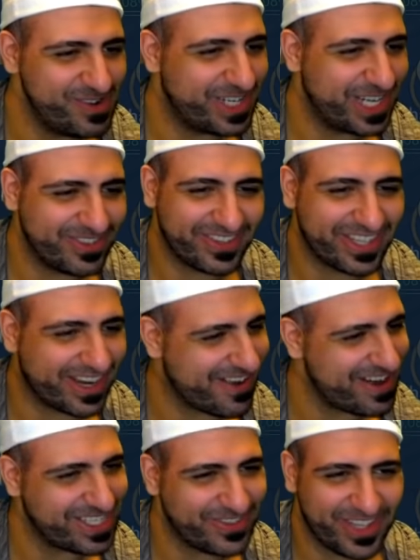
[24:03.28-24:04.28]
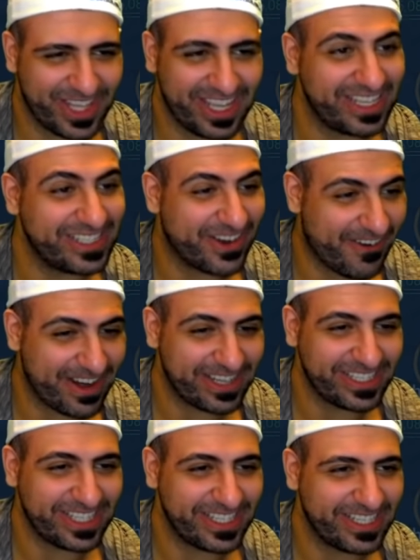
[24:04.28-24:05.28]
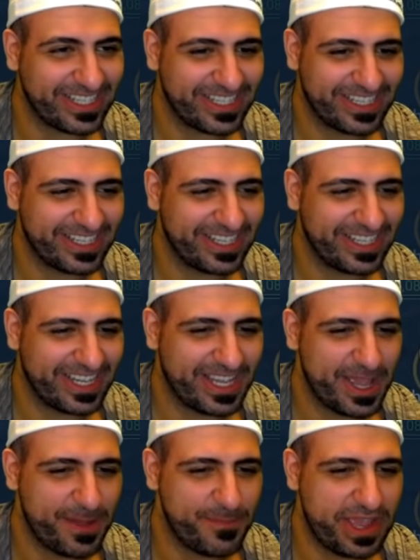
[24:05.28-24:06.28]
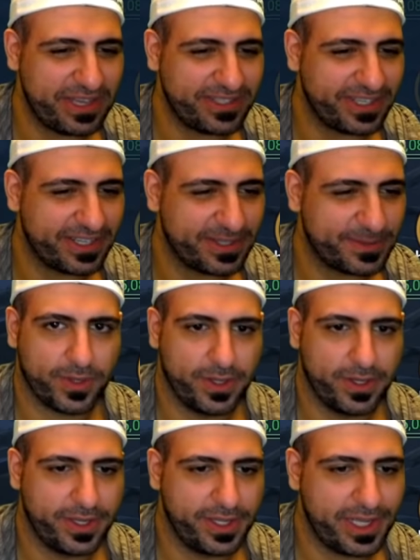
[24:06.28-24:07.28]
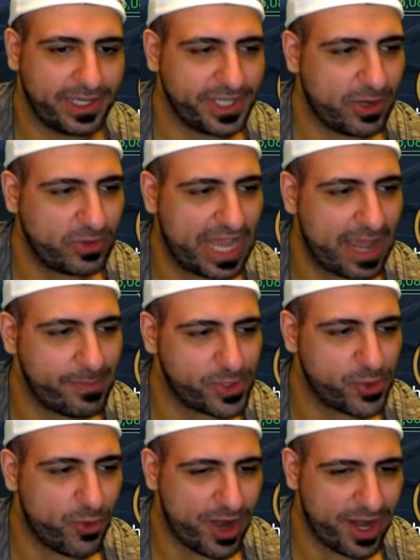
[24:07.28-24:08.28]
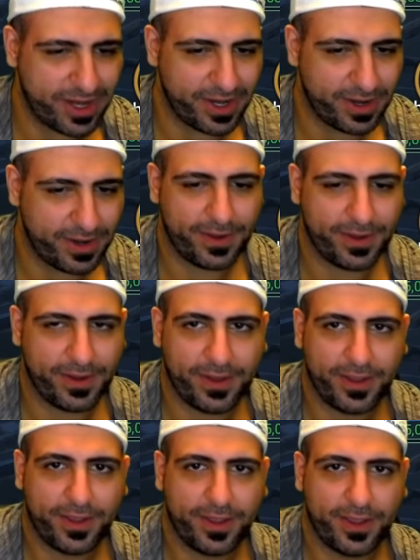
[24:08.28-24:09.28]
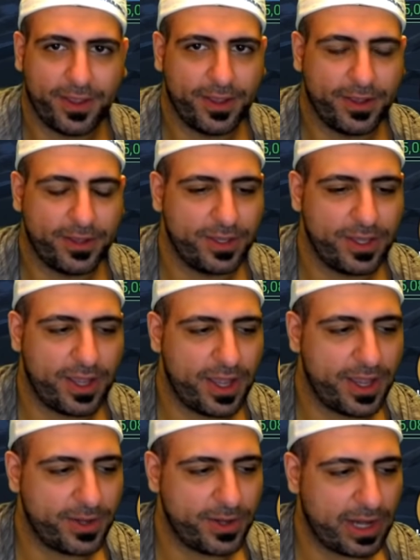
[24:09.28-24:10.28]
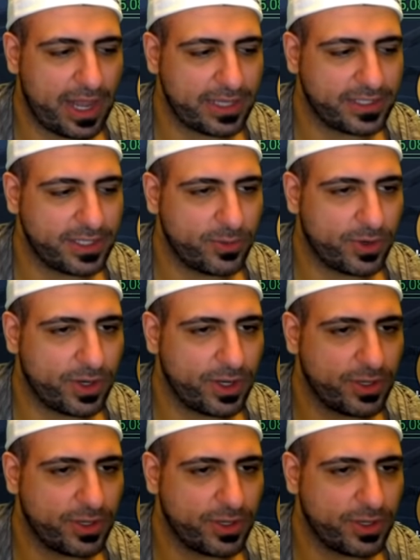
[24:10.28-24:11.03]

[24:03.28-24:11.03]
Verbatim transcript: times I said crazy, but it's crazy. Amazing. He actually out-damaged Ray. And the last thing we're going